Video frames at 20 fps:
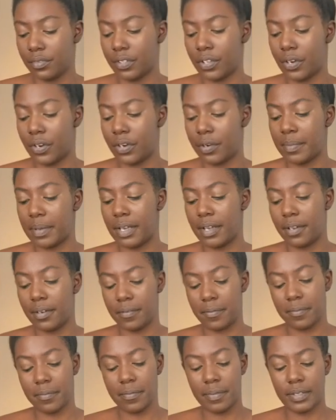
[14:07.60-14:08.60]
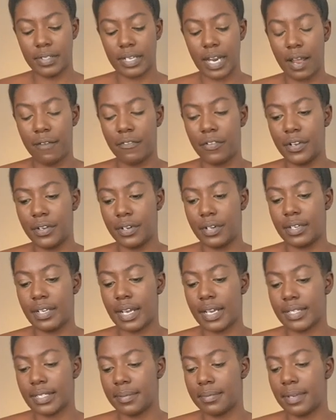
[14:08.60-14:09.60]
Hermit, it's time for you to
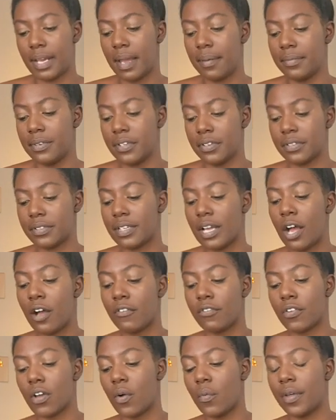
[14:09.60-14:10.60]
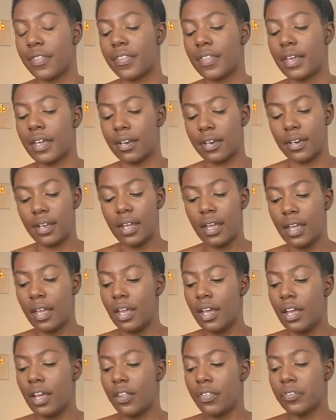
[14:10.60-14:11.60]
take some time to yourself, go within.
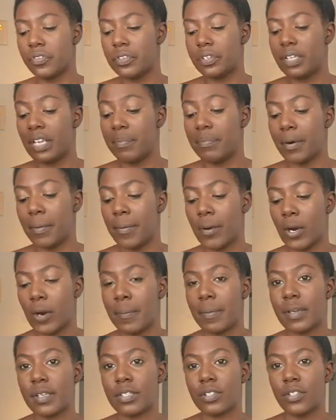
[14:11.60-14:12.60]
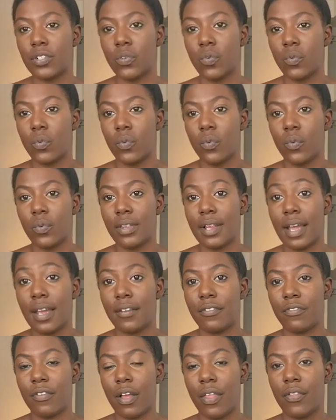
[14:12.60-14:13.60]
There's a deeper purpose to
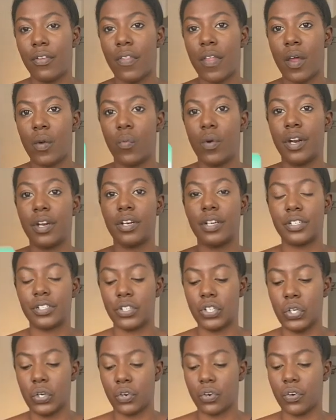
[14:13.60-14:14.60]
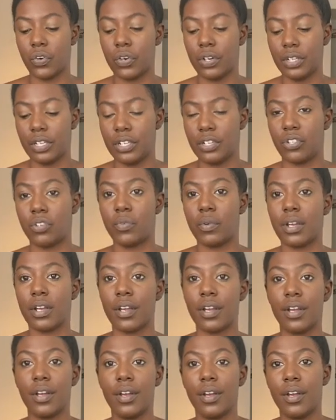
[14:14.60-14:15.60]
life rather than what it is that you're currently
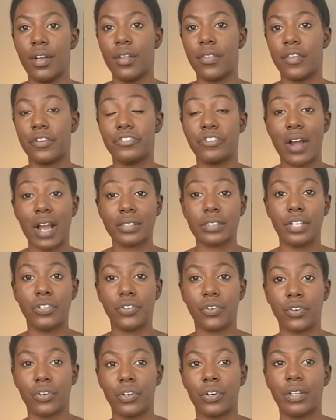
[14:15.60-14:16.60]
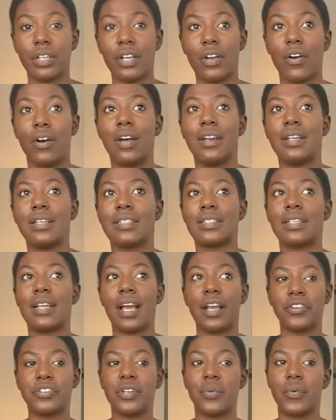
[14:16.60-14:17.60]
doing. The track that you're currently on isn't
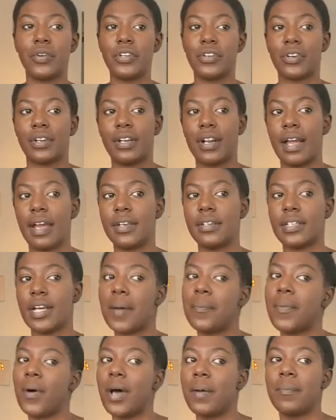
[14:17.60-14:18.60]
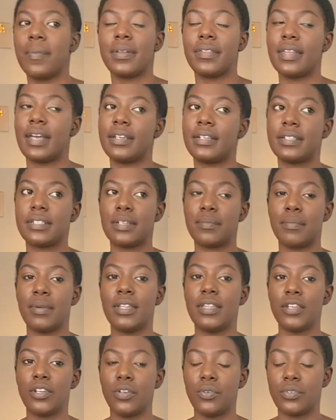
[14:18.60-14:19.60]
actually where you're going to end up on, but that doesn't
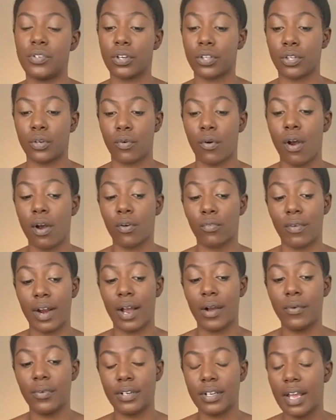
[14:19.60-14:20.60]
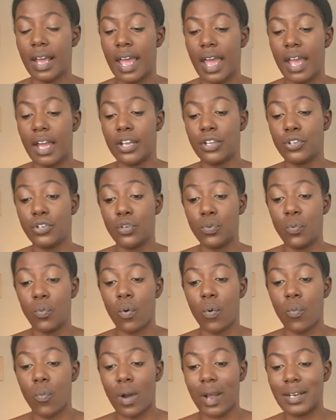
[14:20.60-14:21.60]
mean that you took the wrong route. You
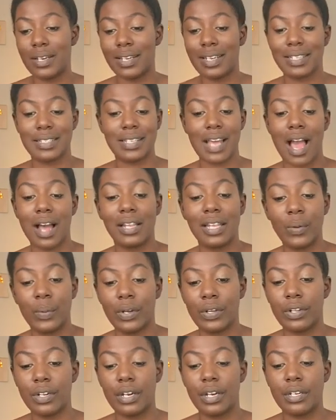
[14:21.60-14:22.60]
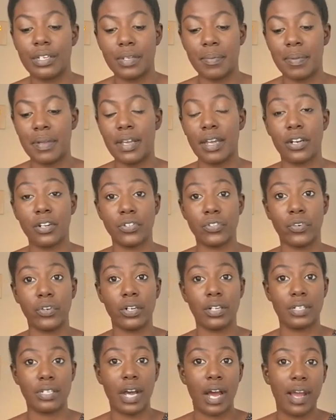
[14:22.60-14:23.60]
went exactly where you needed to be at a
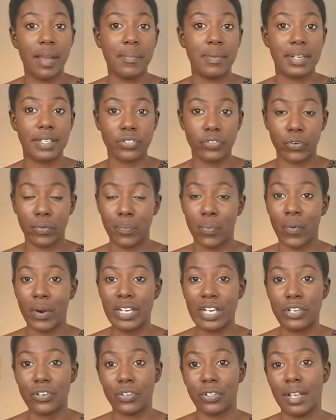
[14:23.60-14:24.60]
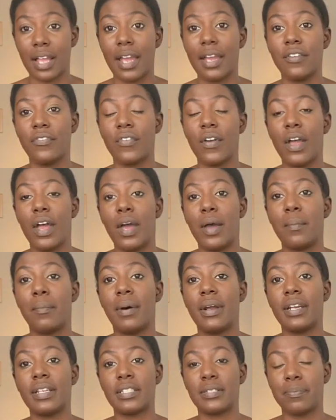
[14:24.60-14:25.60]
certain time, at a certain point in your life,
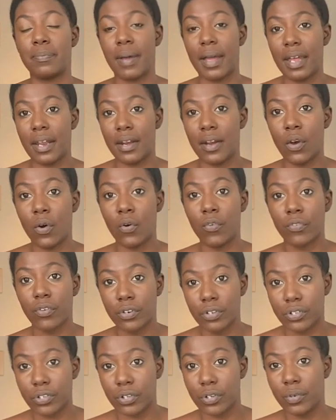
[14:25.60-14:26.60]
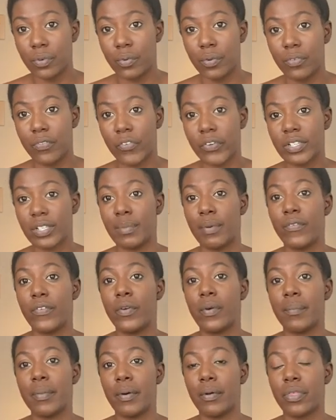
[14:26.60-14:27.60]
but it's been overdue for some of
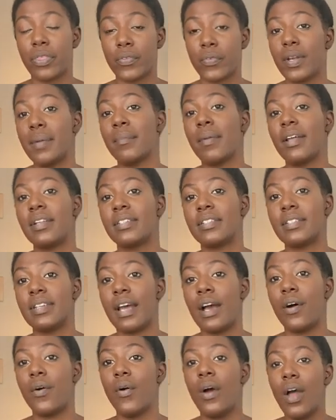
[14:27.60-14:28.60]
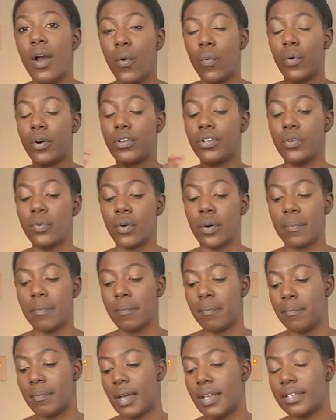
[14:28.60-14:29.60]
you, about 3 months now, where you were
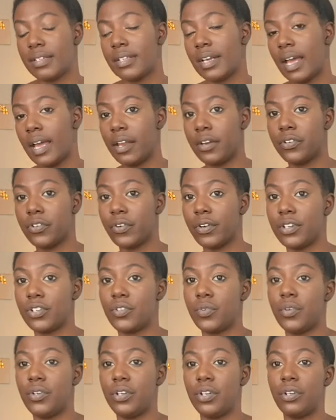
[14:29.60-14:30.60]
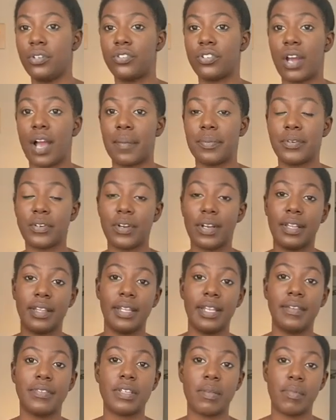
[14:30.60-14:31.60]
meant to enter into a new chapter and
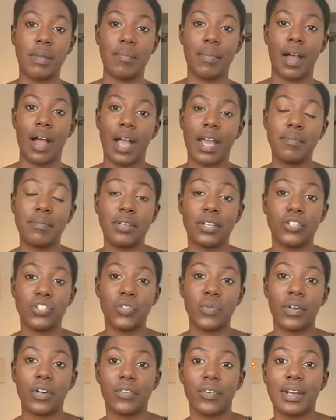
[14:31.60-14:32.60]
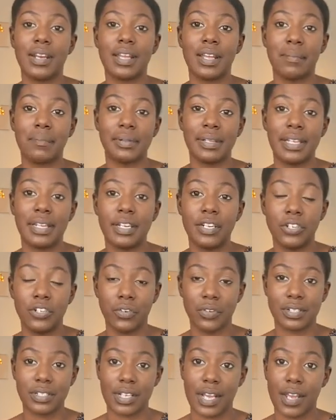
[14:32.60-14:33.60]
leave something behind, because you had already completed
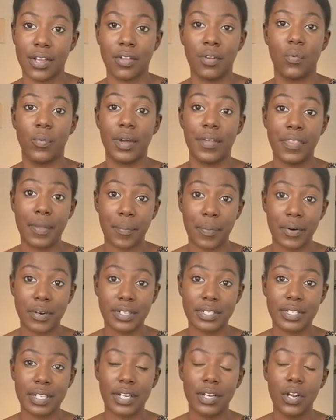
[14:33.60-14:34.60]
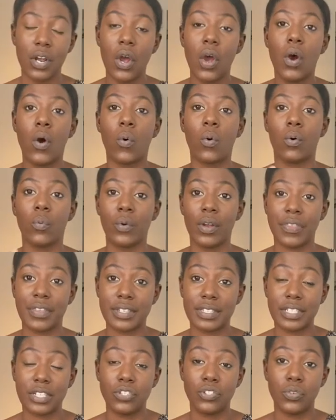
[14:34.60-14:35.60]
your cycle with a person or with a
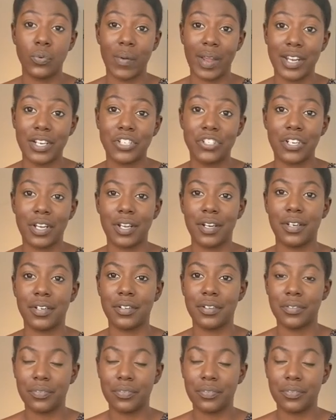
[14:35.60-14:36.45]
situation.